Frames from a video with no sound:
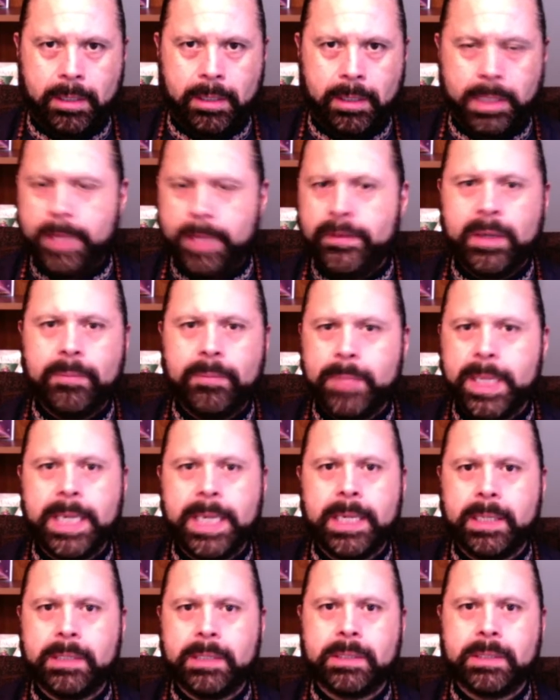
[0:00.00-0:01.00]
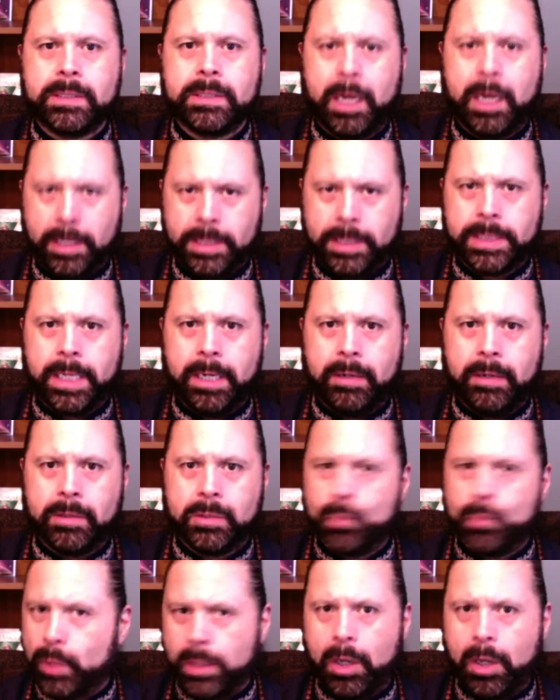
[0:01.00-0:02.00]
living beings
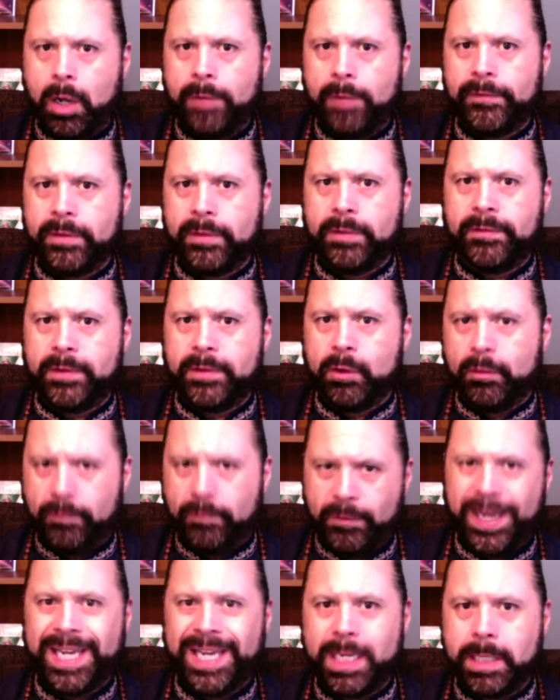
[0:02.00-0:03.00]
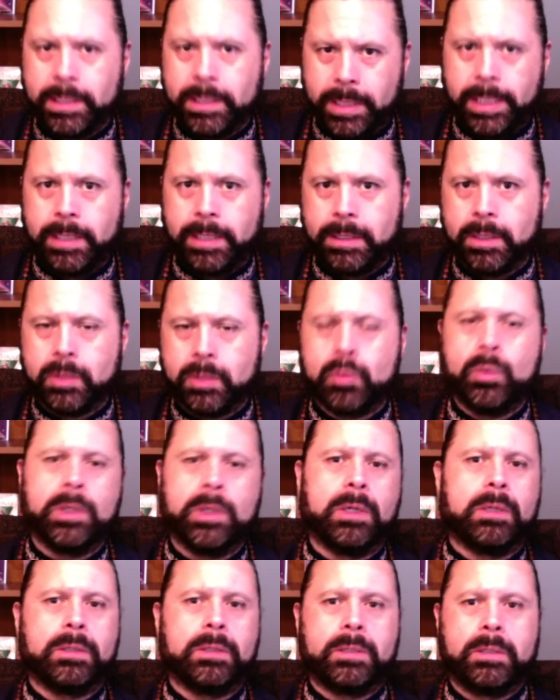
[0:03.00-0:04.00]
ourselves will often feel vacant in this
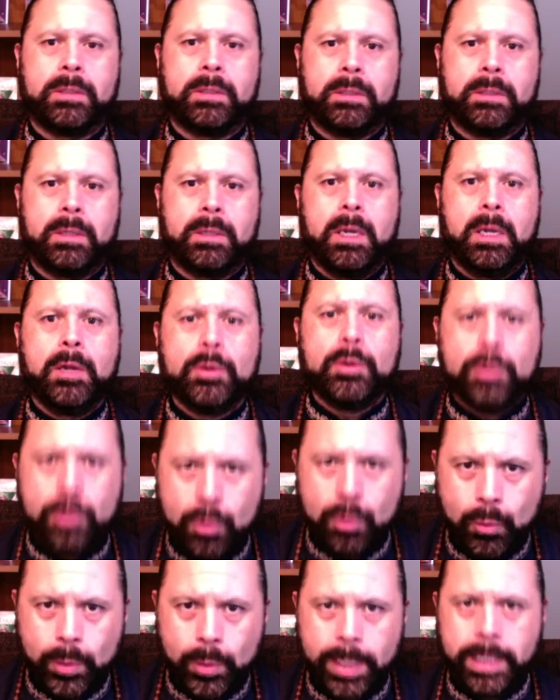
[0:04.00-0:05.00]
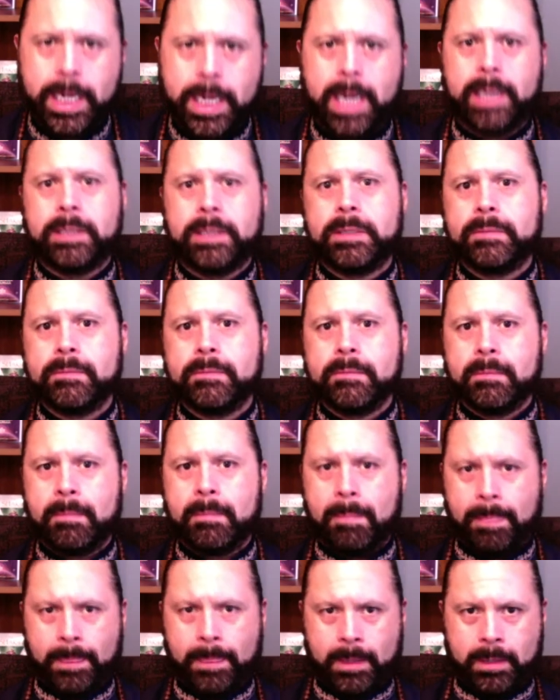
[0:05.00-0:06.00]
world, do we not?
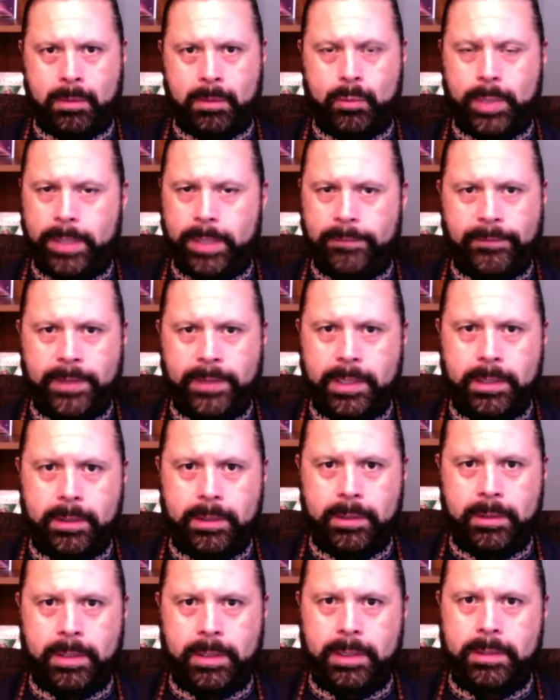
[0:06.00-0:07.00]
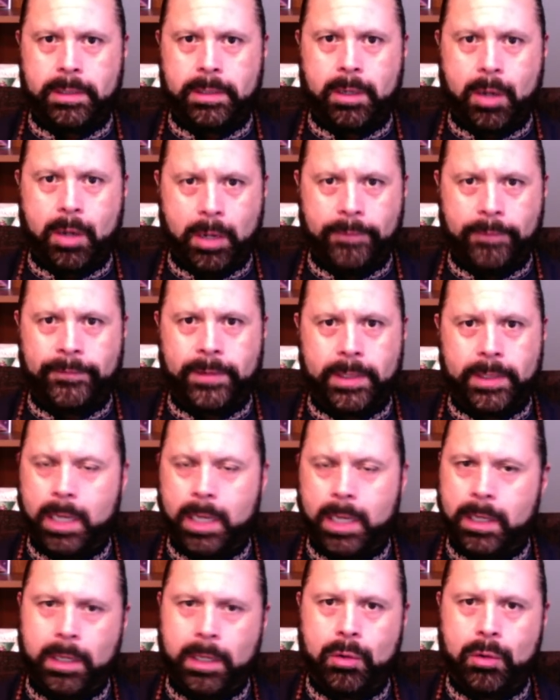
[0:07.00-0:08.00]
We feel often
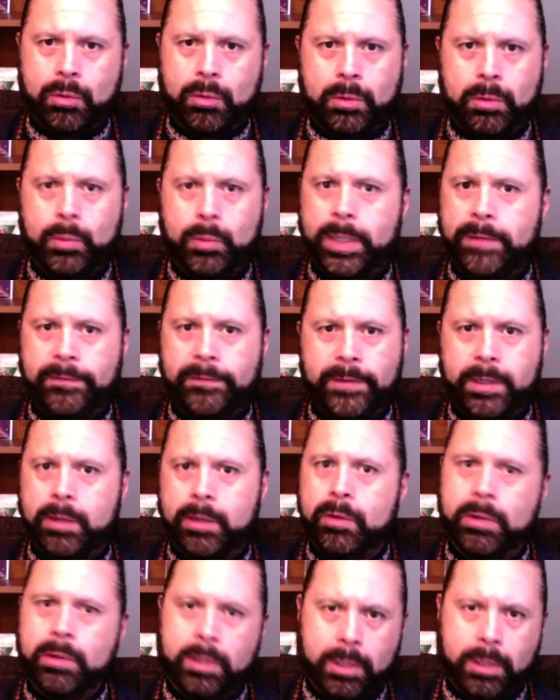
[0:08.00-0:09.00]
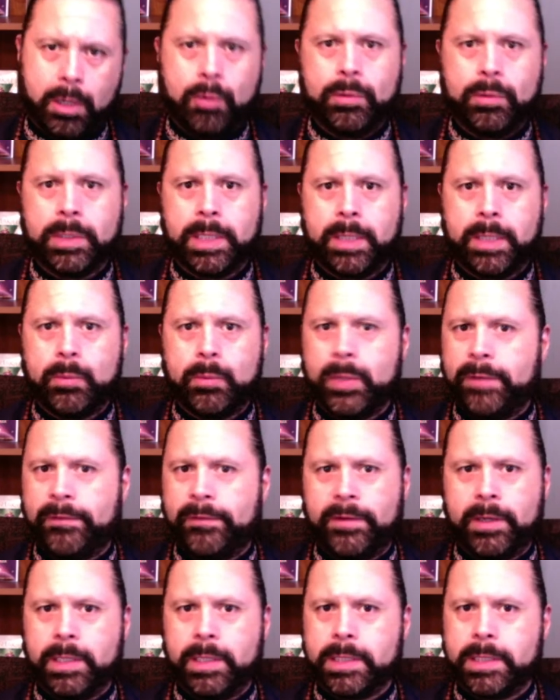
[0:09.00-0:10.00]
alone. We feel lonely. We
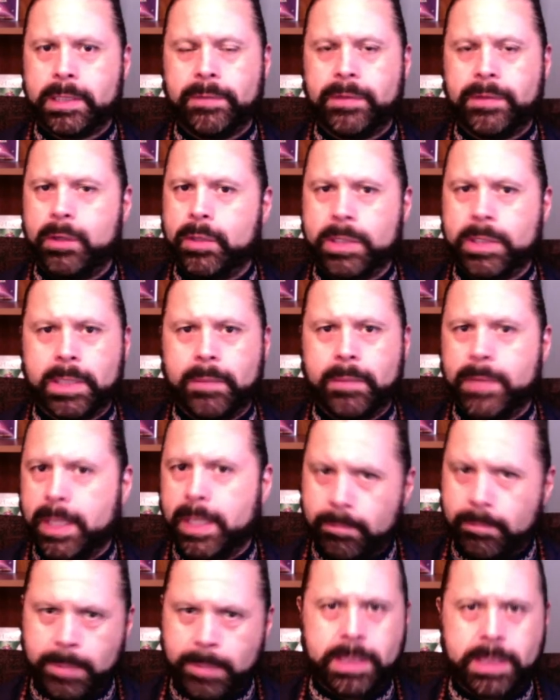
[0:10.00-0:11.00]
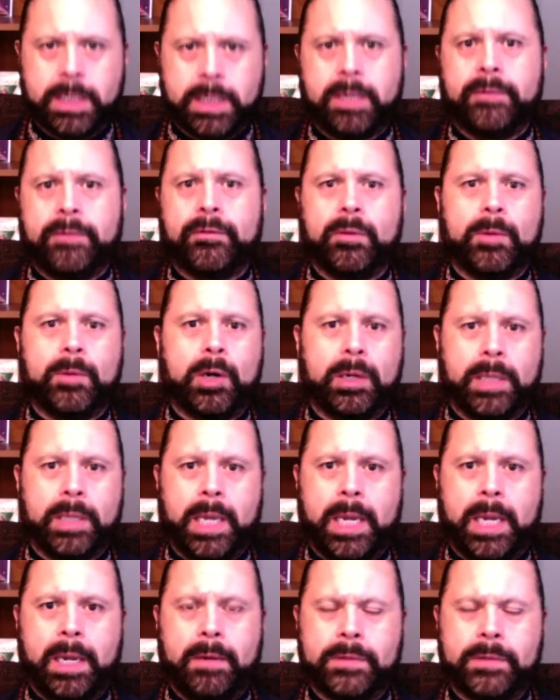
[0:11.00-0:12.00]
feel as if there is something missing from our
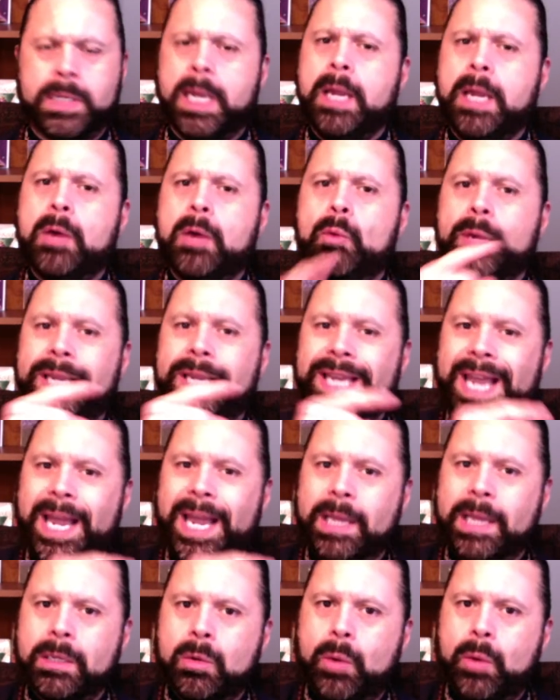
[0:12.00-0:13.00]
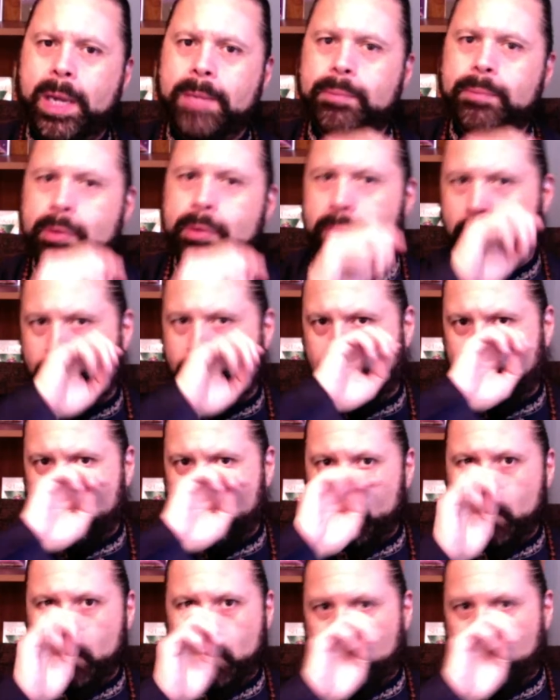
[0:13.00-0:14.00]
lives. We can't quite put our
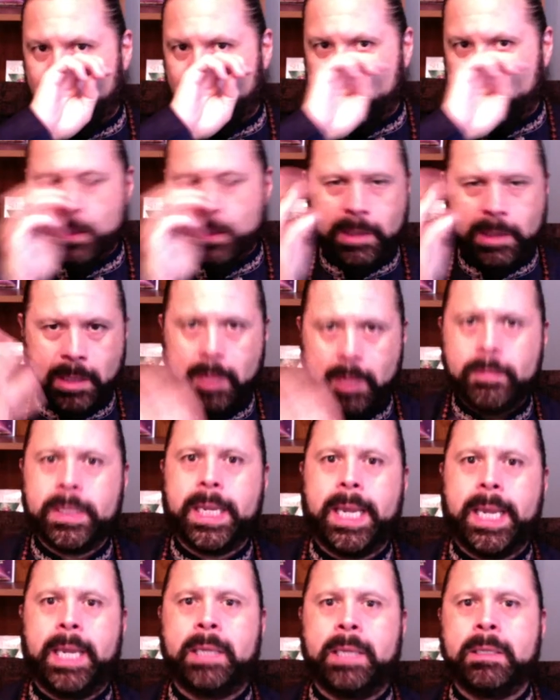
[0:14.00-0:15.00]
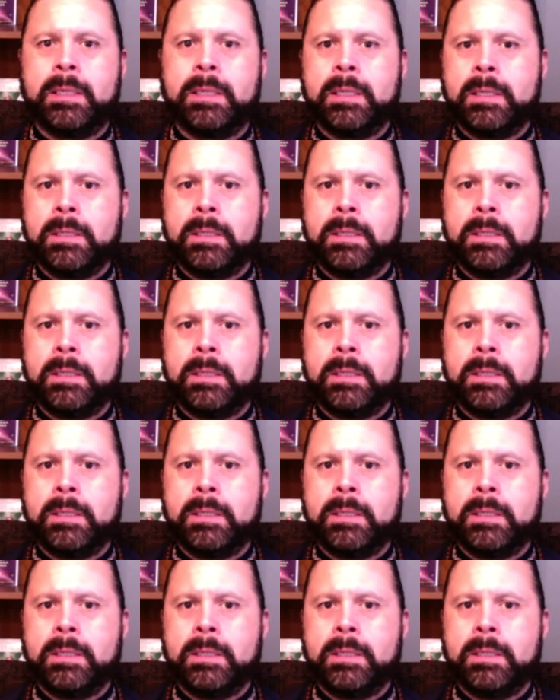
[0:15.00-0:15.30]
finger on it. Some can.